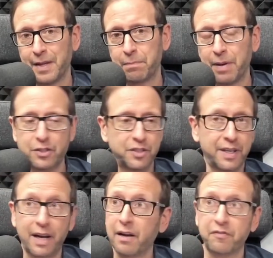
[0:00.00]
And patients,
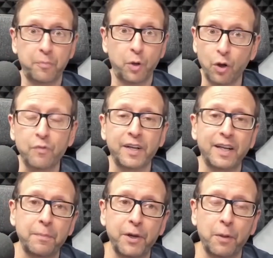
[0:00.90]
again, come from all over to
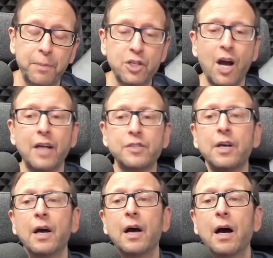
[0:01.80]
get the PRP shots
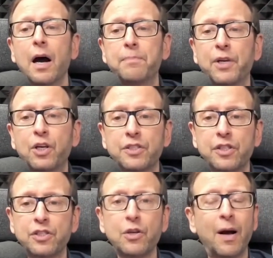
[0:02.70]
because
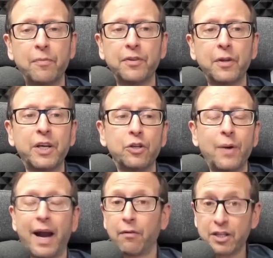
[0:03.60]
it's so helpful. And we can
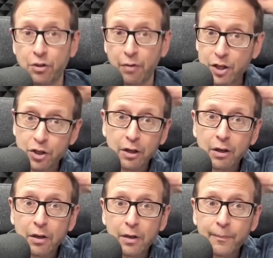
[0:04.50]
do hair restoration.
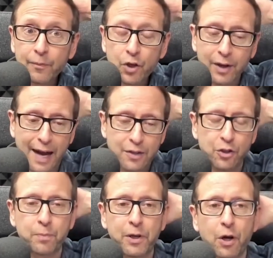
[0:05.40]
You can actually
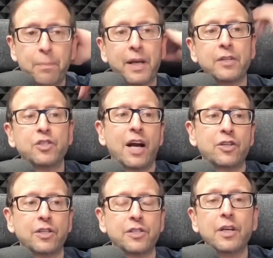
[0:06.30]
do PRP
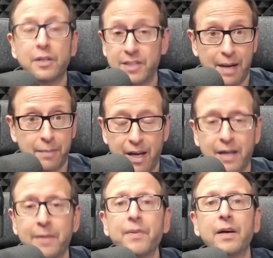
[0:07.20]
injections, same
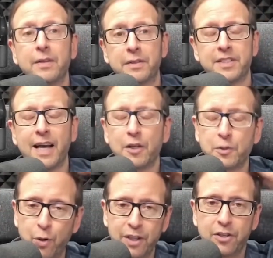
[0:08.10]
thing, the
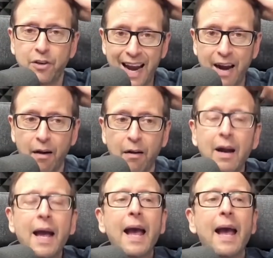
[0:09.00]
cells put into your hair,
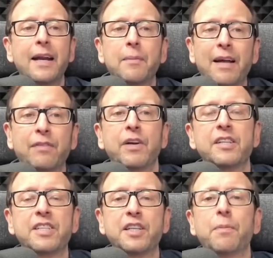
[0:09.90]
and in about 3
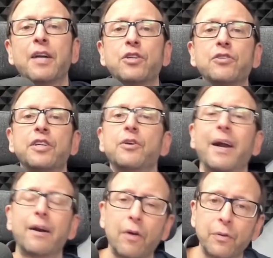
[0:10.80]
to 6 months, you'll see new
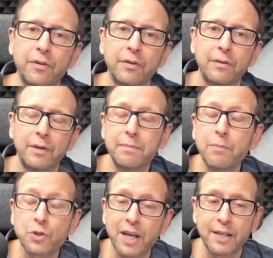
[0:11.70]
hair growth in
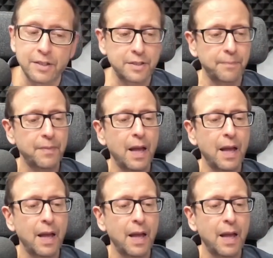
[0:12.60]
most cases.